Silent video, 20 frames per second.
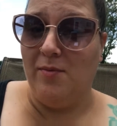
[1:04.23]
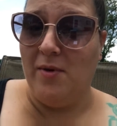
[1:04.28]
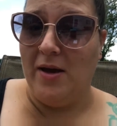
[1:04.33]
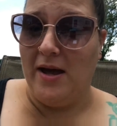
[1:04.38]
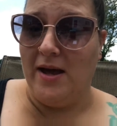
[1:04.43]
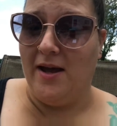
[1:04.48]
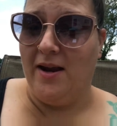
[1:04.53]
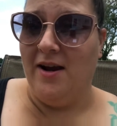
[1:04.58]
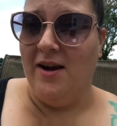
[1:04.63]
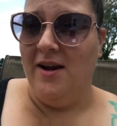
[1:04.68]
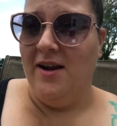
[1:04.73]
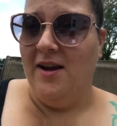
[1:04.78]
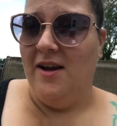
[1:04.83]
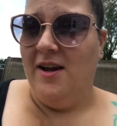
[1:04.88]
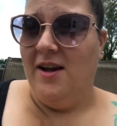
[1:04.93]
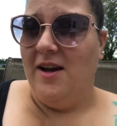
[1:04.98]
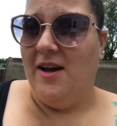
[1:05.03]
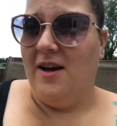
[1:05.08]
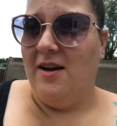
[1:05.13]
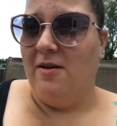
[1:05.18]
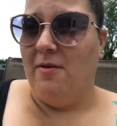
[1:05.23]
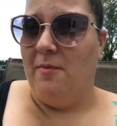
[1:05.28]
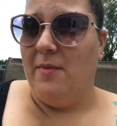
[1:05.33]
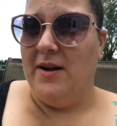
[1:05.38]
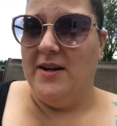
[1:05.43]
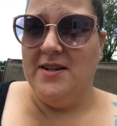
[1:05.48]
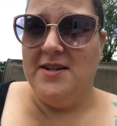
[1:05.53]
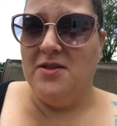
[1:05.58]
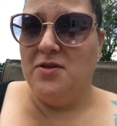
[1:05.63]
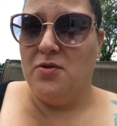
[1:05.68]
bad. Um,
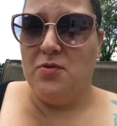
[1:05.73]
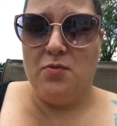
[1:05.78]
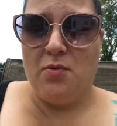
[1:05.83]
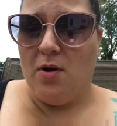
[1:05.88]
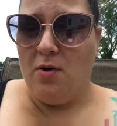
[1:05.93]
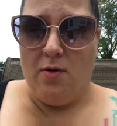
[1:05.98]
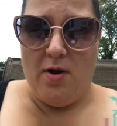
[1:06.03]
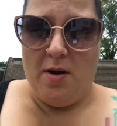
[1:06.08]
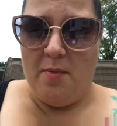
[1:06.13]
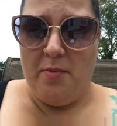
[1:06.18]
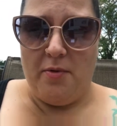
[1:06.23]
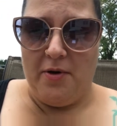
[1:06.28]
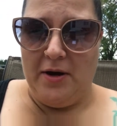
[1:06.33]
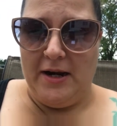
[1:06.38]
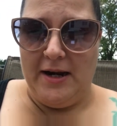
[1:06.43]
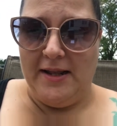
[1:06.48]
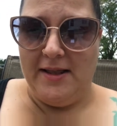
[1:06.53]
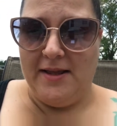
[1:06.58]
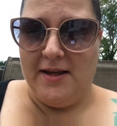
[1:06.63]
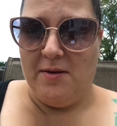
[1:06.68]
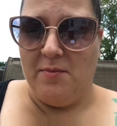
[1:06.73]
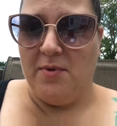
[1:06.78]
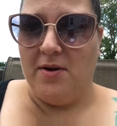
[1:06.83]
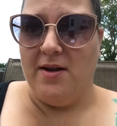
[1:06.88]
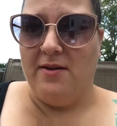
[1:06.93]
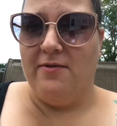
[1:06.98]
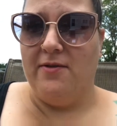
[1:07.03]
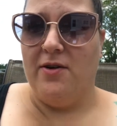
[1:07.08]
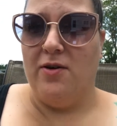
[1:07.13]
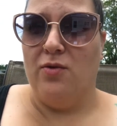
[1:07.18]
I didn't throw up or anything, but
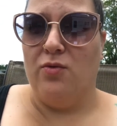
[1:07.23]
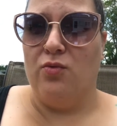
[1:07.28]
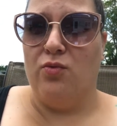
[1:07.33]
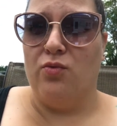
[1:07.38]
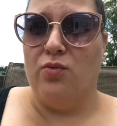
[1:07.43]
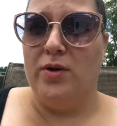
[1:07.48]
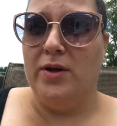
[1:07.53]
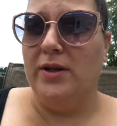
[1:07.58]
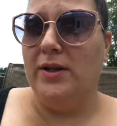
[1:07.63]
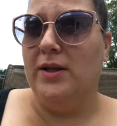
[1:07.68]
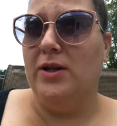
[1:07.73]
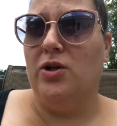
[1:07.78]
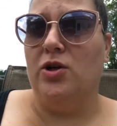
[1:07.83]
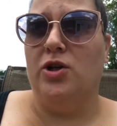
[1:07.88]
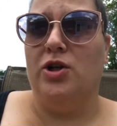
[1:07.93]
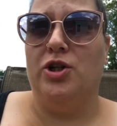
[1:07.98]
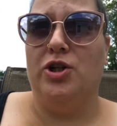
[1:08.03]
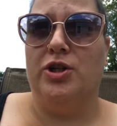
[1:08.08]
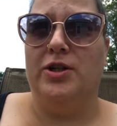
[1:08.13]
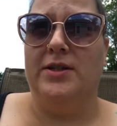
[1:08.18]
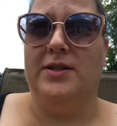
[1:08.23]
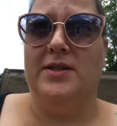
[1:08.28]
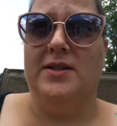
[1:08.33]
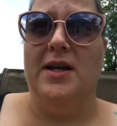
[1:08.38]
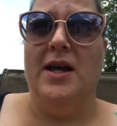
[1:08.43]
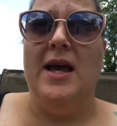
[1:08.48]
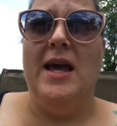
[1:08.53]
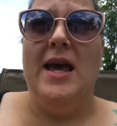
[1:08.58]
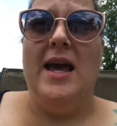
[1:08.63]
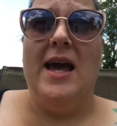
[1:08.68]
I felt really nauseous.
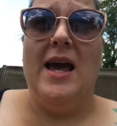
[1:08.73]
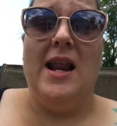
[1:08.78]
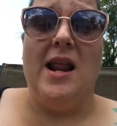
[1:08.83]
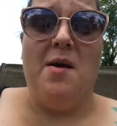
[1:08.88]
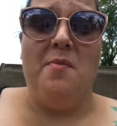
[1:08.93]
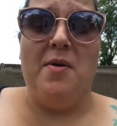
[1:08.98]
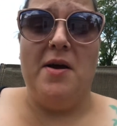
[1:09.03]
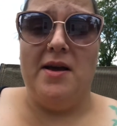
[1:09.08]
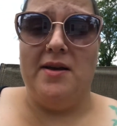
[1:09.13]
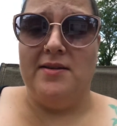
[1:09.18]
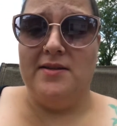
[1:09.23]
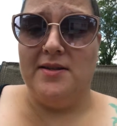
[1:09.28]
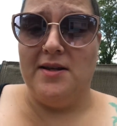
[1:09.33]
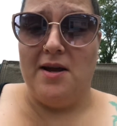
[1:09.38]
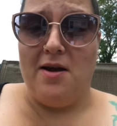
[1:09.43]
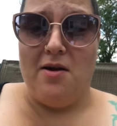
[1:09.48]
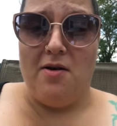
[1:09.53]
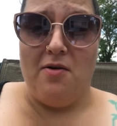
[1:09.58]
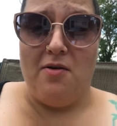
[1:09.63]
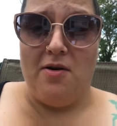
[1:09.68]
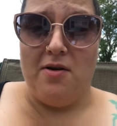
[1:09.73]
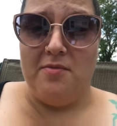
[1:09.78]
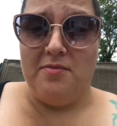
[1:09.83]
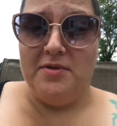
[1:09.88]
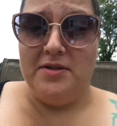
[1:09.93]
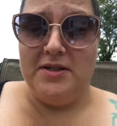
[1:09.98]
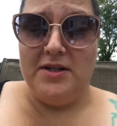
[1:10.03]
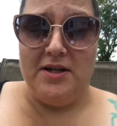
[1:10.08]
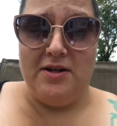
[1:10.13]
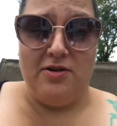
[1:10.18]
And I passed out
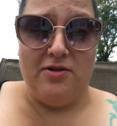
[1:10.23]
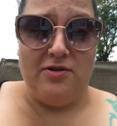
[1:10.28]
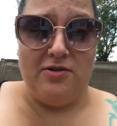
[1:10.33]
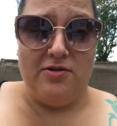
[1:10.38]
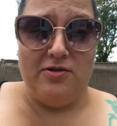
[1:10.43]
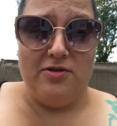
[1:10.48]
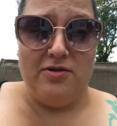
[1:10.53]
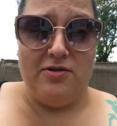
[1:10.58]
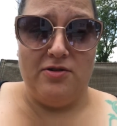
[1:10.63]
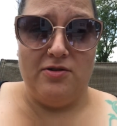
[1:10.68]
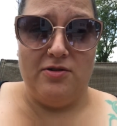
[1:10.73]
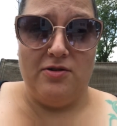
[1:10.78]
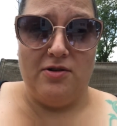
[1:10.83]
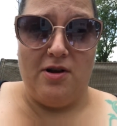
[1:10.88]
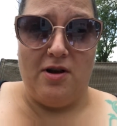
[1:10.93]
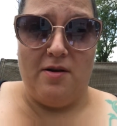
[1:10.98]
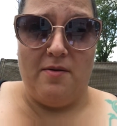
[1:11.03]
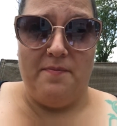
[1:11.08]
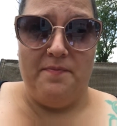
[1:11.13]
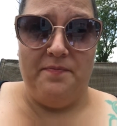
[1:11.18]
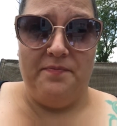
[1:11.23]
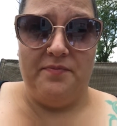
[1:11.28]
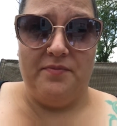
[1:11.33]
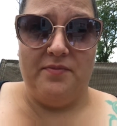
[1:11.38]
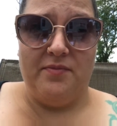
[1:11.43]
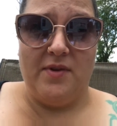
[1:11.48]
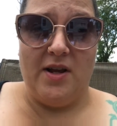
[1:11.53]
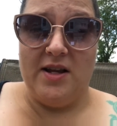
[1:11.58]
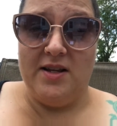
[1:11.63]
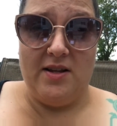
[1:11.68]
upstairs. Um,
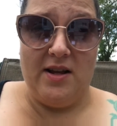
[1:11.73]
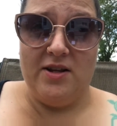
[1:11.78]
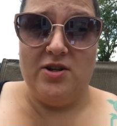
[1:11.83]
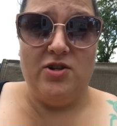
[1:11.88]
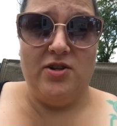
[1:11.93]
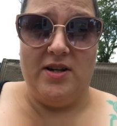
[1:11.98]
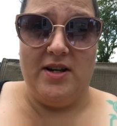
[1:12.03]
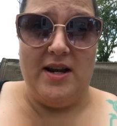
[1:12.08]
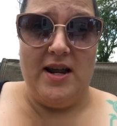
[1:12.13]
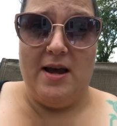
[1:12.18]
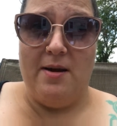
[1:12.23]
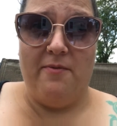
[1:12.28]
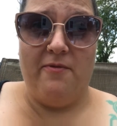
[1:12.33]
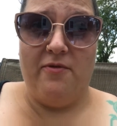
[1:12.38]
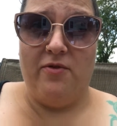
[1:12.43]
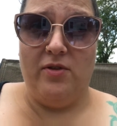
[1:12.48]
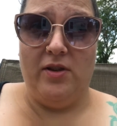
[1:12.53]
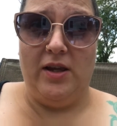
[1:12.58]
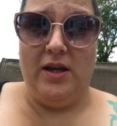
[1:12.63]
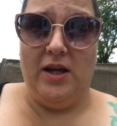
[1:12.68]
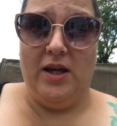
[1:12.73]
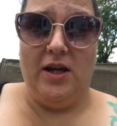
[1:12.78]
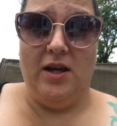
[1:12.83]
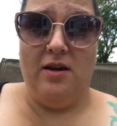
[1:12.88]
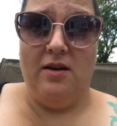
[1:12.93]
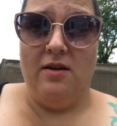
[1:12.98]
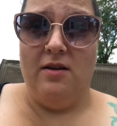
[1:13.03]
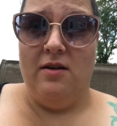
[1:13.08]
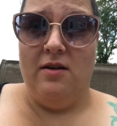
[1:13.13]
I, I took a nap for like,